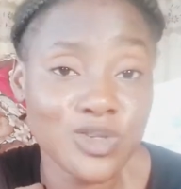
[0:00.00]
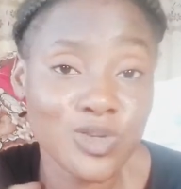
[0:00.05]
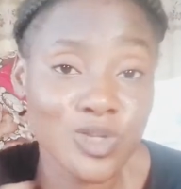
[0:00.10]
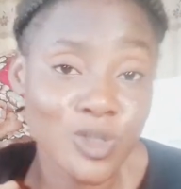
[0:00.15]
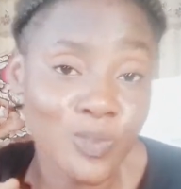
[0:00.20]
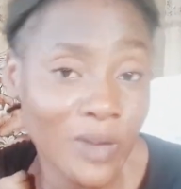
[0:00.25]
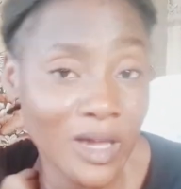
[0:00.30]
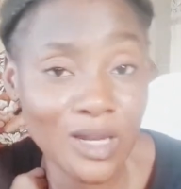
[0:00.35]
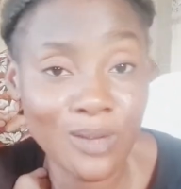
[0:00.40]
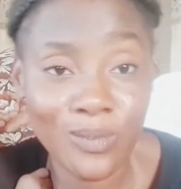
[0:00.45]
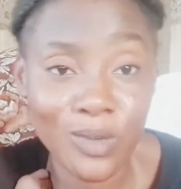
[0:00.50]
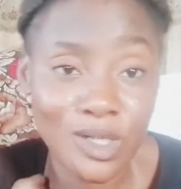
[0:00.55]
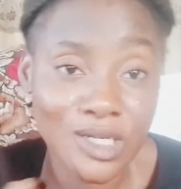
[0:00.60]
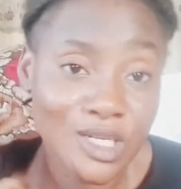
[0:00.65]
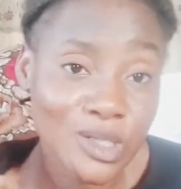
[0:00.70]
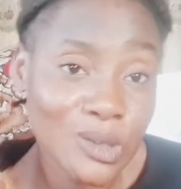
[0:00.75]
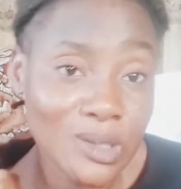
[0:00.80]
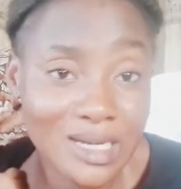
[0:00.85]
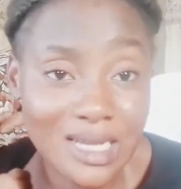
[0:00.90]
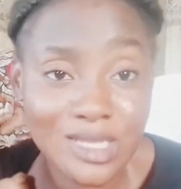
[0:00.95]
to spend
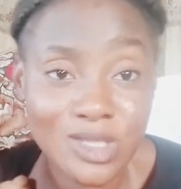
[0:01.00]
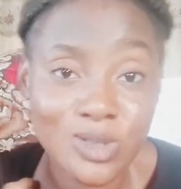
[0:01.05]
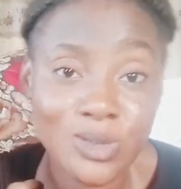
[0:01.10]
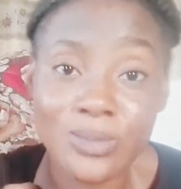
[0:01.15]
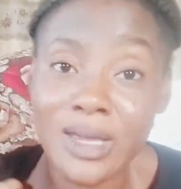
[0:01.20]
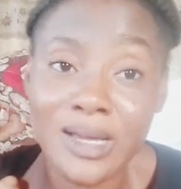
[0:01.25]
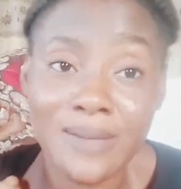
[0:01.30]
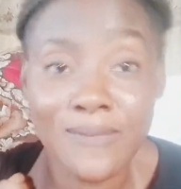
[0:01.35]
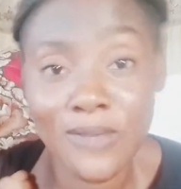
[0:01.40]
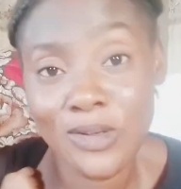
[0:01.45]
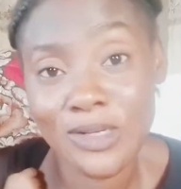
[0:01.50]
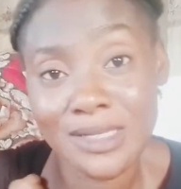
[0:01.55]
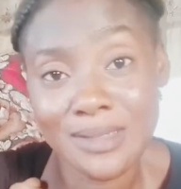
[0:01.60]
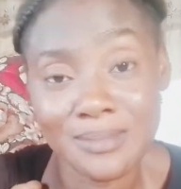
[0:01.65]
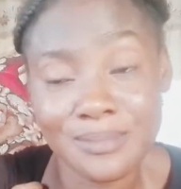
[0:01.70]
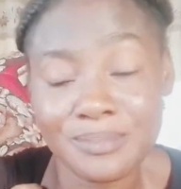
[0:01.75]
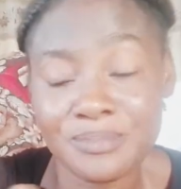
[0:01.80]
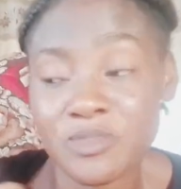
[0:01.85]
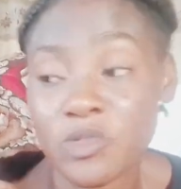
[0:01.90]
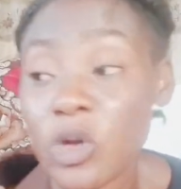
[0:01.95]
money in order to make money.
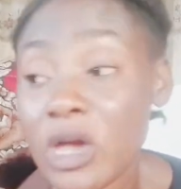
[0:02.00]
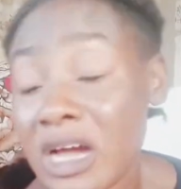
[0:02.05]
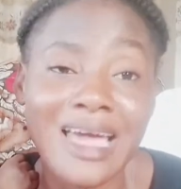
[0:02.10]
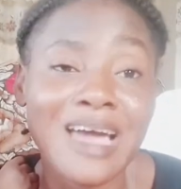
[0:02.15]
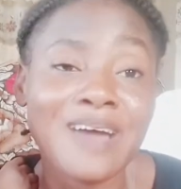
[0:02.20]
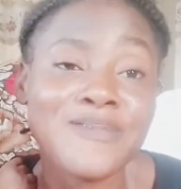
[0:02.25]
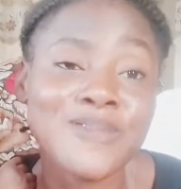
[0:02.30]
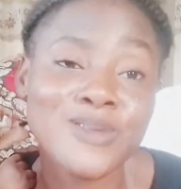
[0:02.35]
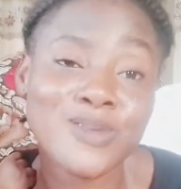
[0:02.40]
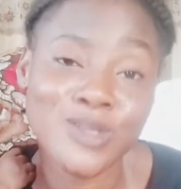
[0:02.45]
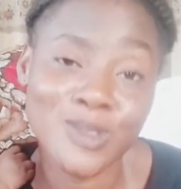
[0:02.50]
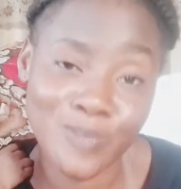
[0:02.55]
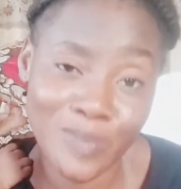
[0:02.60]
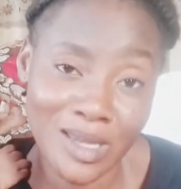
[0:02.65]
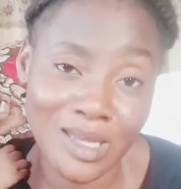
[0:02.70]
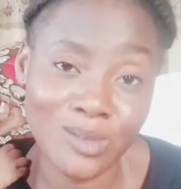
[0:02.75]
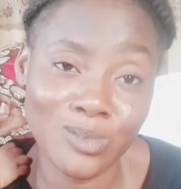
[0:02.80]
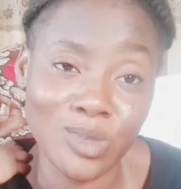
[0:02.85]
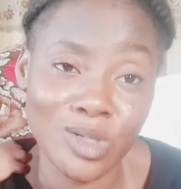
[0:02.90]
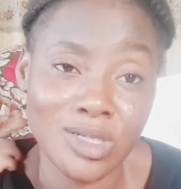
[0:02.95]
I have to
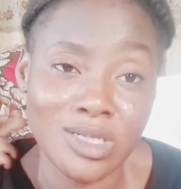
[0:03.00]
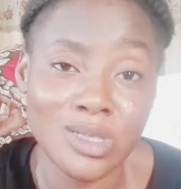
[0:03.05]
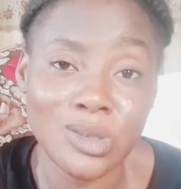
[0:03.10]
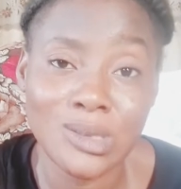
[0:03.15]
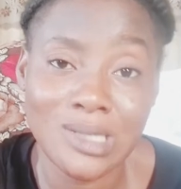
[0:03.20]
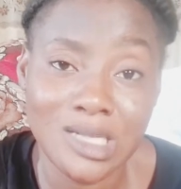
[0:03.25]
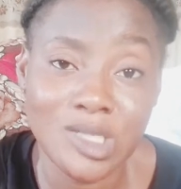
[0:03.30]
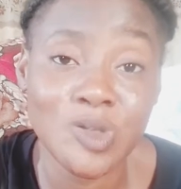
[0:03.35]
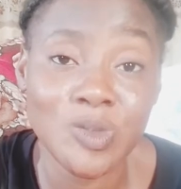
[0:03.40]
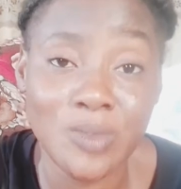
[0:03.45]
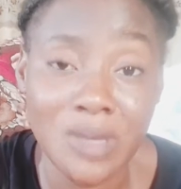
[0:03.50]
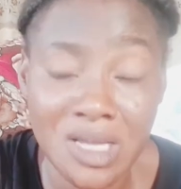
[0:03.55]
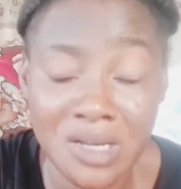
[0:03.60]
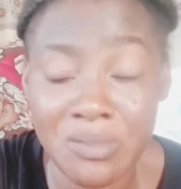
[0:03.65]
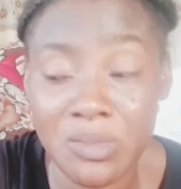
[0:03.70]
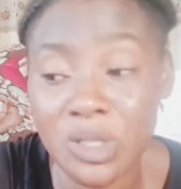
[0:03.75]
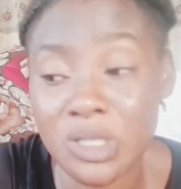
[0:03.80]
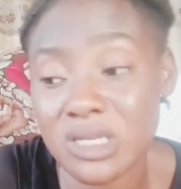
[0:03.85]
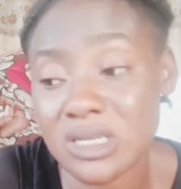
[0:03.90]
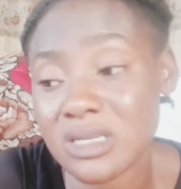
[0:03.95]
spend money in order to
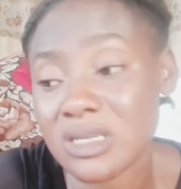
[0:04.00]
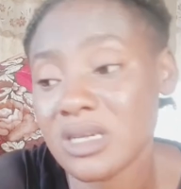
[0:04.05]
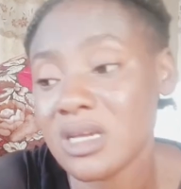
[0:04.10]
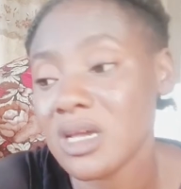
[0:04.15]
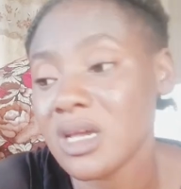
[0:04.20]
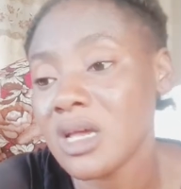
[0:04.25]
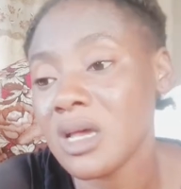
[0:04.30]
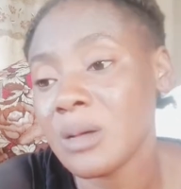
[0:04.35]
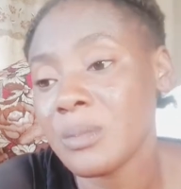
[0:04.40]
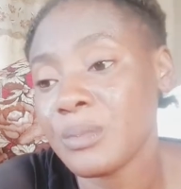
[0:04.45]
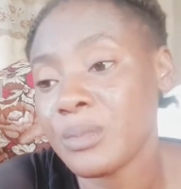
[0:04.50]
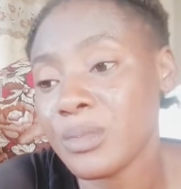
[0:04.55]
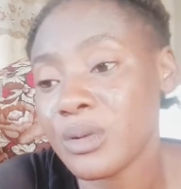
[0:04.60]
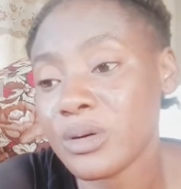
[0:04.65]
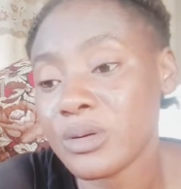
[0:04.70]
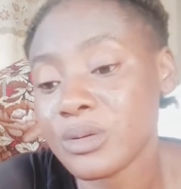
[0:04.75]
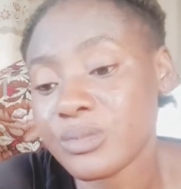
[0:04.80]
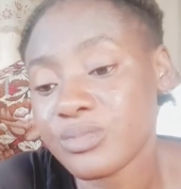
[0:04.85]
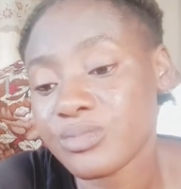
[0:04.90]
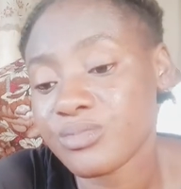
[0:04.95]
make money.
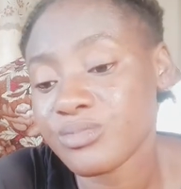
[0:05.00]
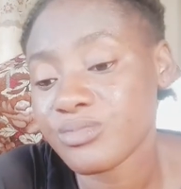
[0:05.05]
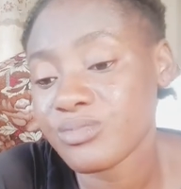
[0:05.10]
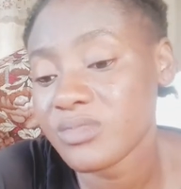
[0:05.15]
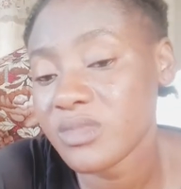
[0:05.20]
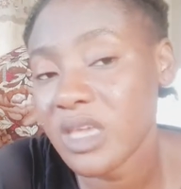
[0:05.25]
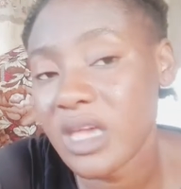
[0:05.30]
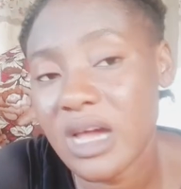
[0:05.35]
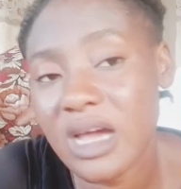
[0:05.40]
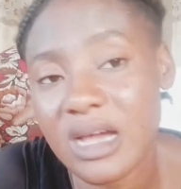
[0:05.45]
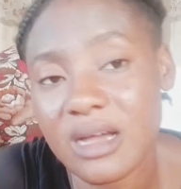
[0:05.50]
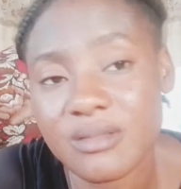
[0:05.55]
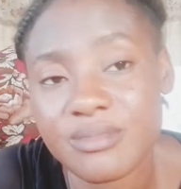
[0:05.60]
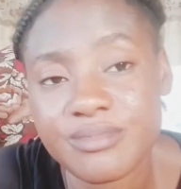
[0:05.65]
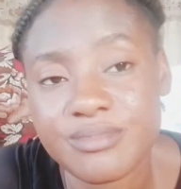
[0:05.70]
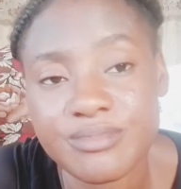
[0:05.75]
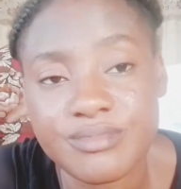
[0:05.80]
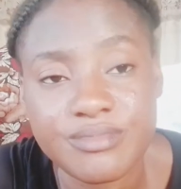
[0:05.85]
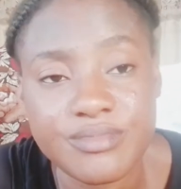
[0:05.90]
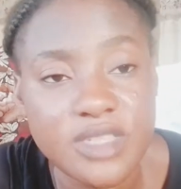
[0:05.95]
But yeah.
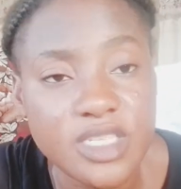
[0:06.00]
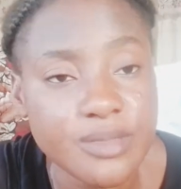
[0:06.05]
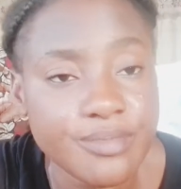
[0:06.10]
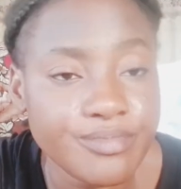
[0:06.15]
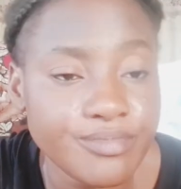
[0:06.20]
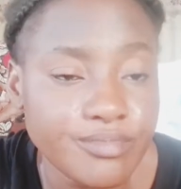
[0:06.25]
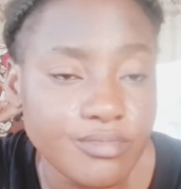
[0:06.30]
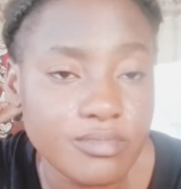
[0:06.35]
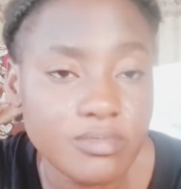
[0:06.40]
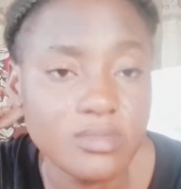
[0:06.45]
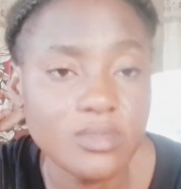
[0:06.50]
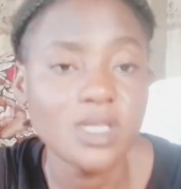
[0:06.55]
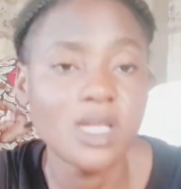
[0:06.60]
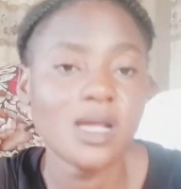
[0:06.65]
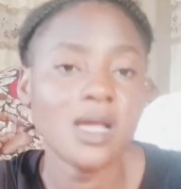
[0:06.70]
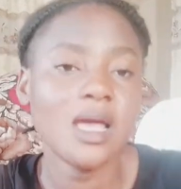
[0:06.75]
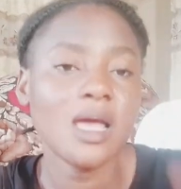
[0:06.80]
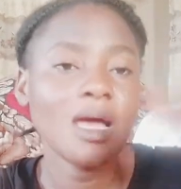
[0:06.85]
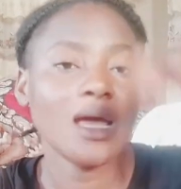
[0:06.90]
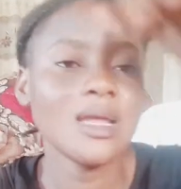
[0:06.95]

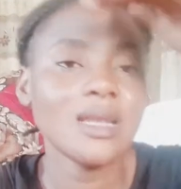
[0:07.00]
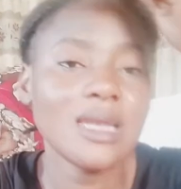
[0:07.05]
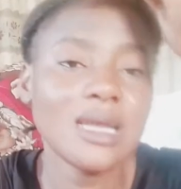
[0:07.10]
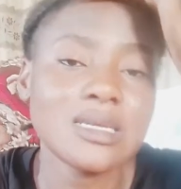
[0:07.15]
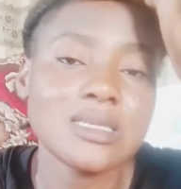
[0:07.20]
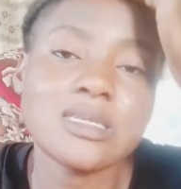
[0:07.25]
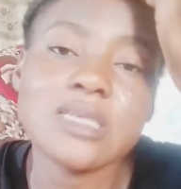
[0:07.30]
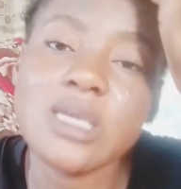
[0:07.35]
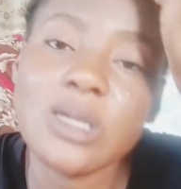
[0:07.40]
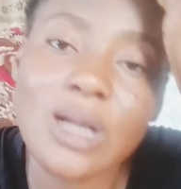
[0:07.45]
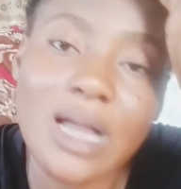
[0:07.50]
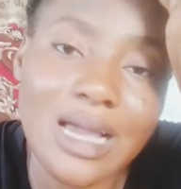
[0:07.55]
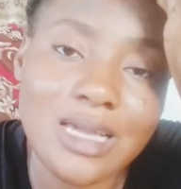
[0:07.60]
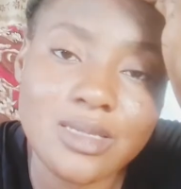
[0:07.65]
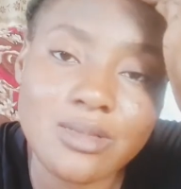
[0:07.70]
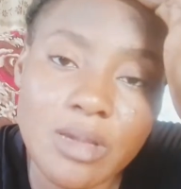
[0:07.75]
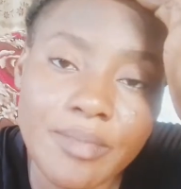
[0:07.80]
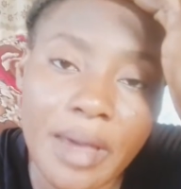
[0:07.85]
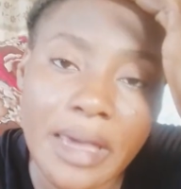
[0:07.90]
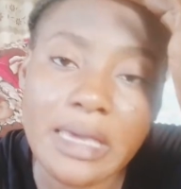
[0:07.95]
Now, see you
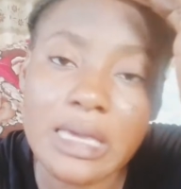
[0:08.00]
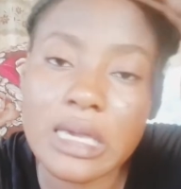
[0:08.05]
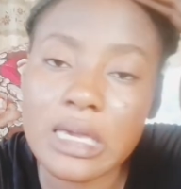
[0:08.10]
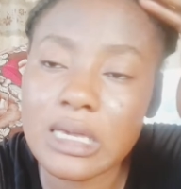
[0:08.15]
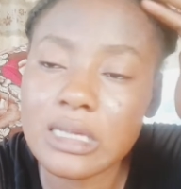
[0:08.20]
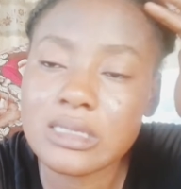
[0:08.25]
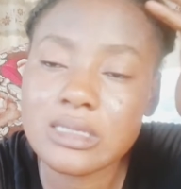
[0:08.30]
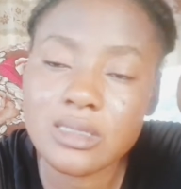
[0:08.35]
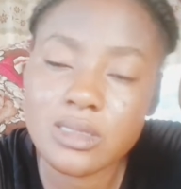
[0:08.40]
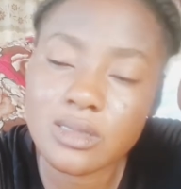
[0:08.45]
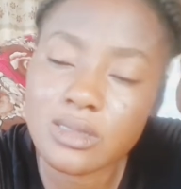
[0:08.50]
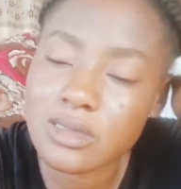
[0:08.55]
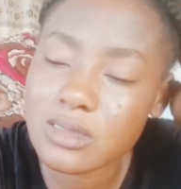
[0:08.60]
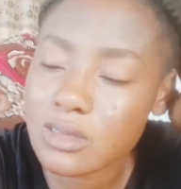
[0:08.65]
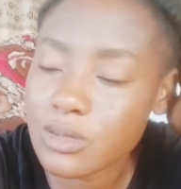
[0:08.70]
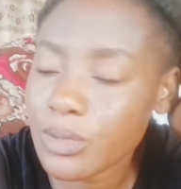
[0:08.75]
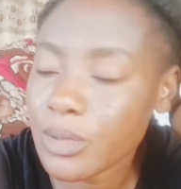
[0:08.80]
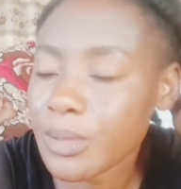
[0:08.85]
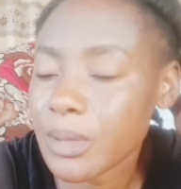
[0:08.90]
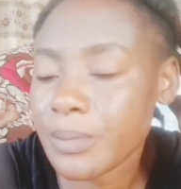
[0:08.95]
guys when my kids
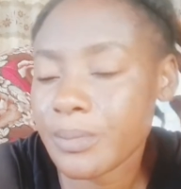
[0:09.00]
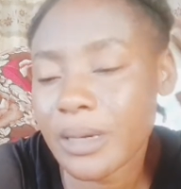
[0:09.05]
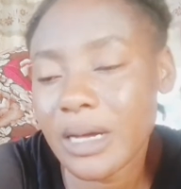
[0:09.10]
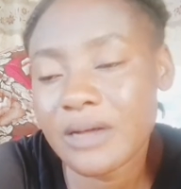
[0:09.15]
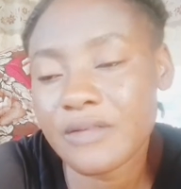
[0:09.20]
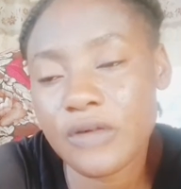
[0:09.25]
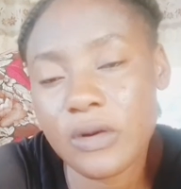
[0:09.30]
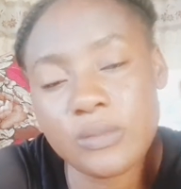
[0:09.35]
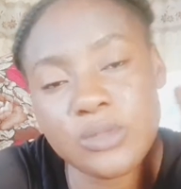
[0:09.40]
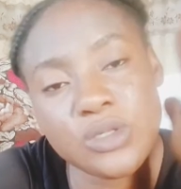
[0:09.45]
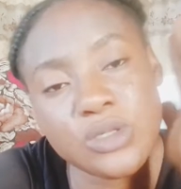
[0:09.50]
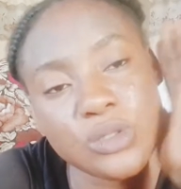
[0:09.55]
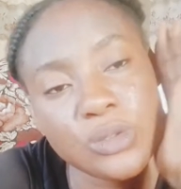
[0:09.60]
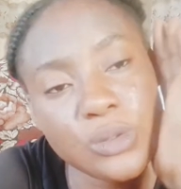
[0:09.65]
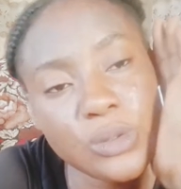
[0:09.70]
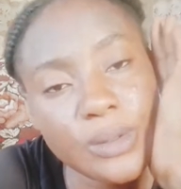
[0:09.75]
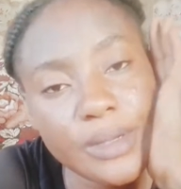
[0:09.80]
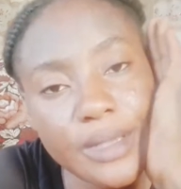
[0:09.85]
will be back from school,